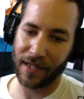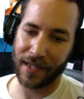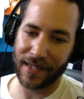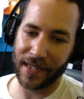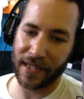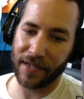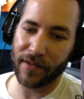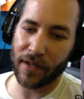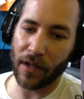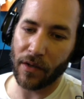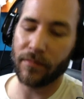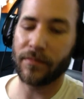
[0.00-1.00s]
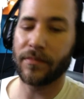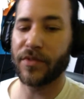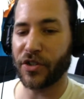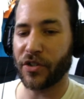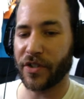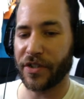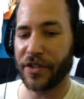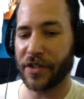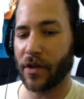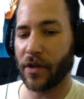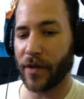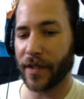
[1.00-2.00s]
even though, sure, you're
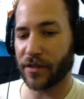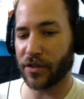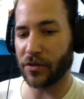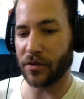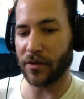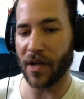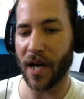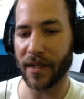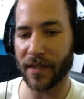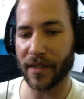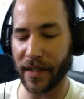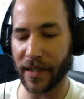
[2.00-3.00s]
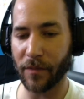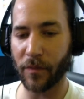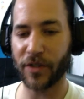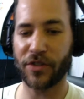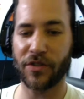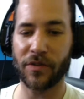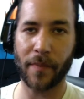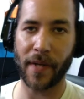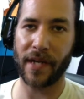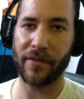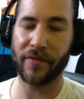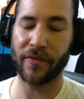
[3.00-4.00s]
going to not get what you
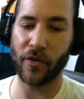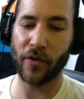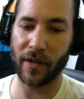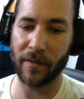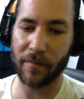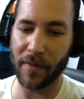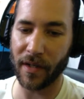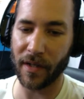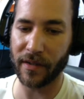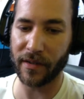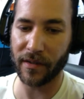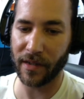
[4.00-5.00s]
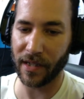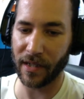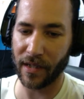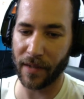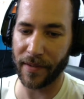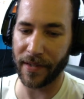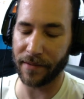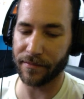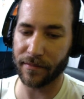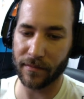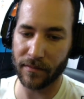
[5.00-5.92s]
paid for it, but eh, I mean,